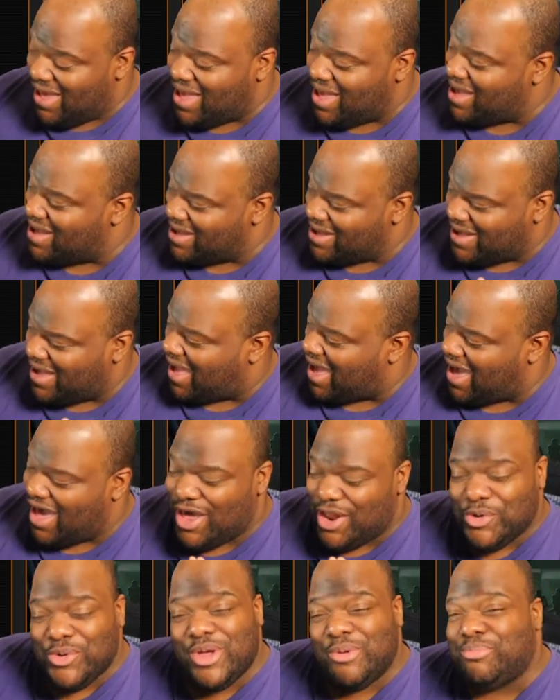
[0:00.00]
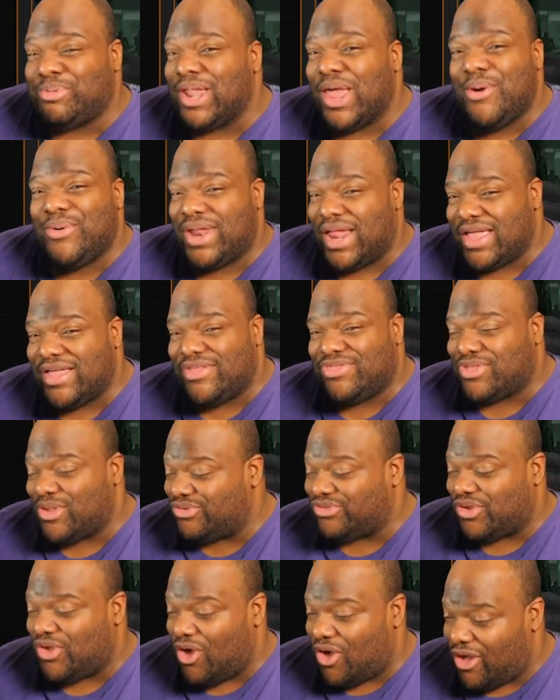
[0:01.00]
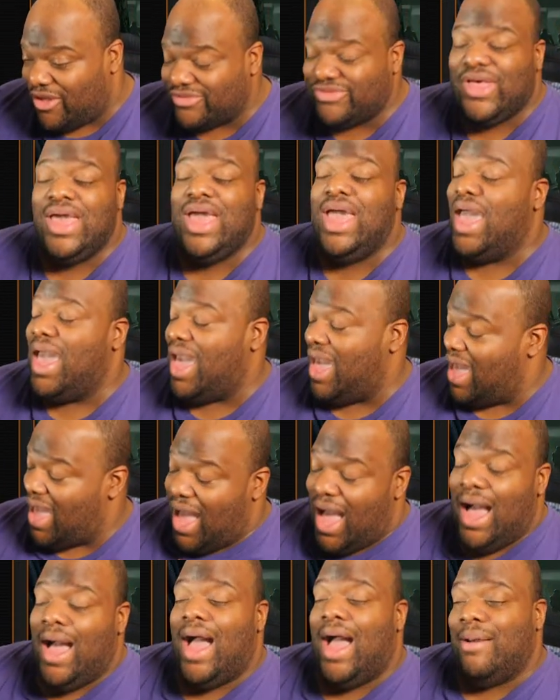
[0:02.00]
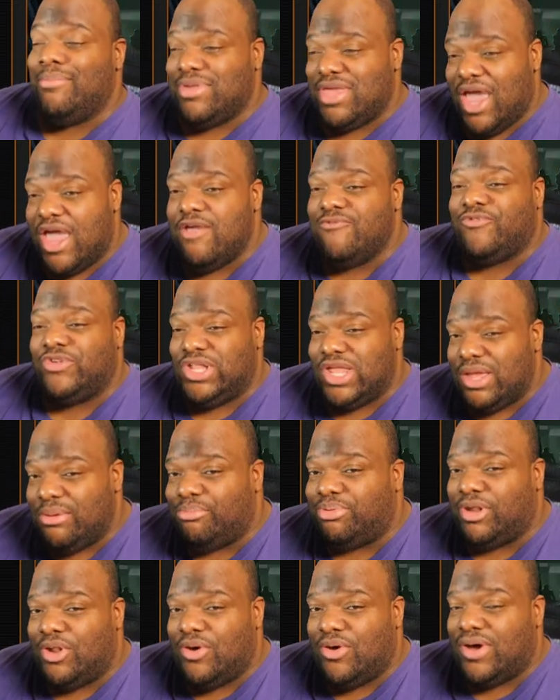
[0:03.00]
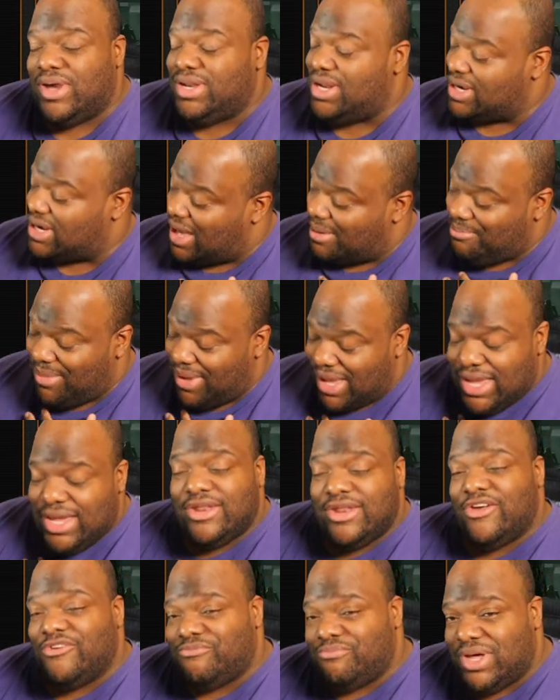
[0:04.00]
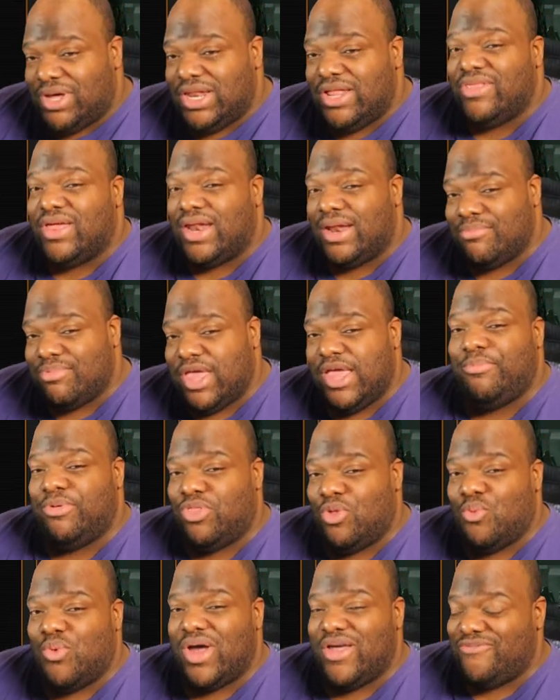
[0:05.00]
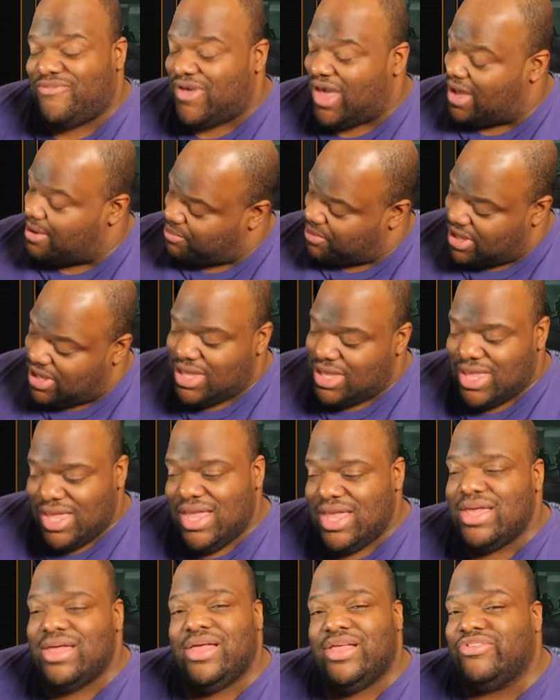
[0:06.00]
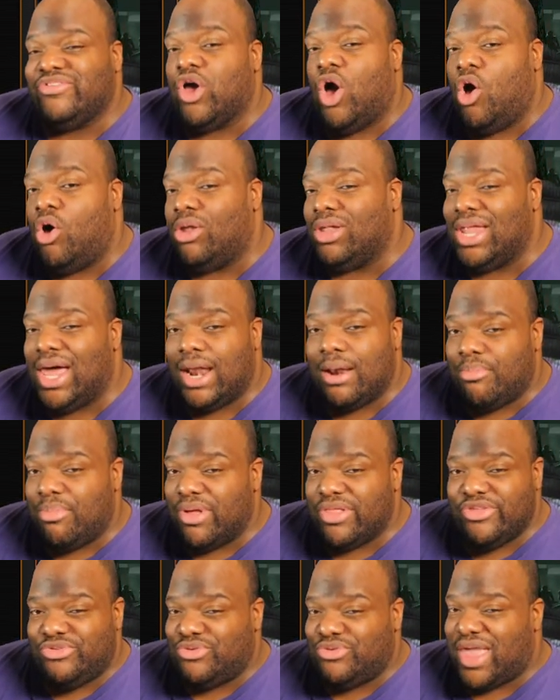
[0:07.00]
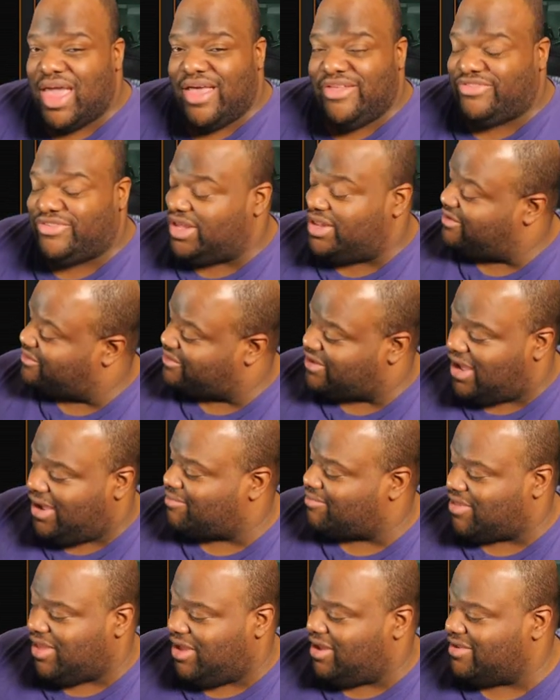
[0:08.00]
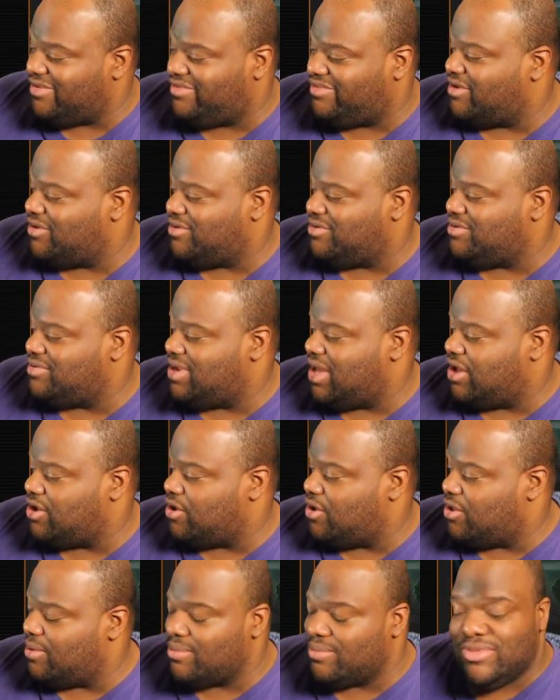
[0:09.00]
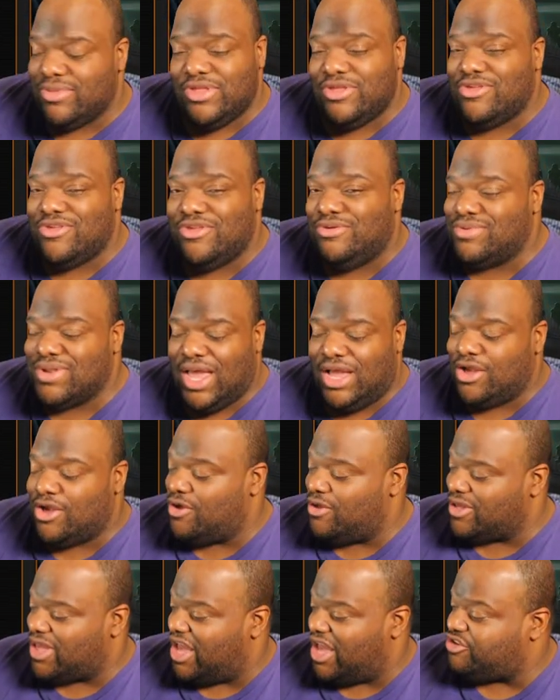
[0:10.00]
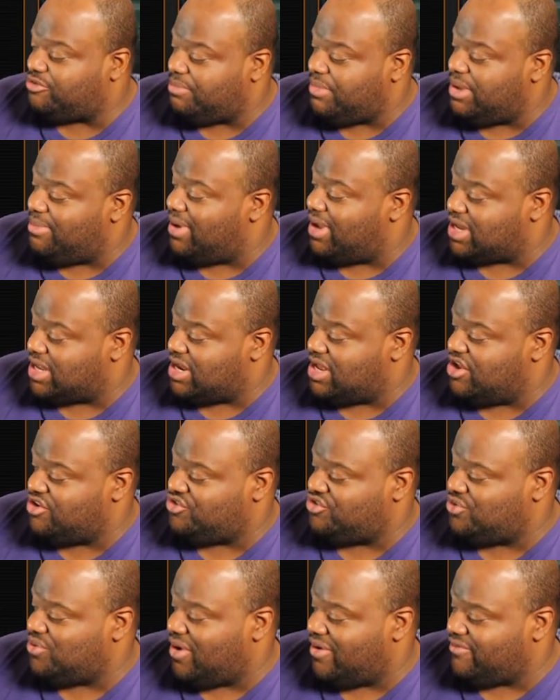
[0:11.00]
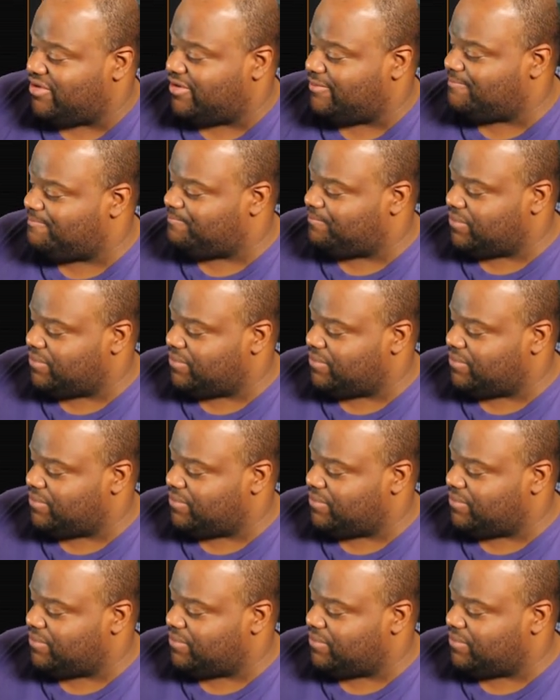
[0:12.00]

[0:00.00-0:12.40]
I don't complain when I get those calls. Hey, I, am gainfully employed and I make enough money that I'm keeping the wife happy. There's a whole lot of brothers who can't say the same thing. So you're not going you're not going to catch me making an issue of it.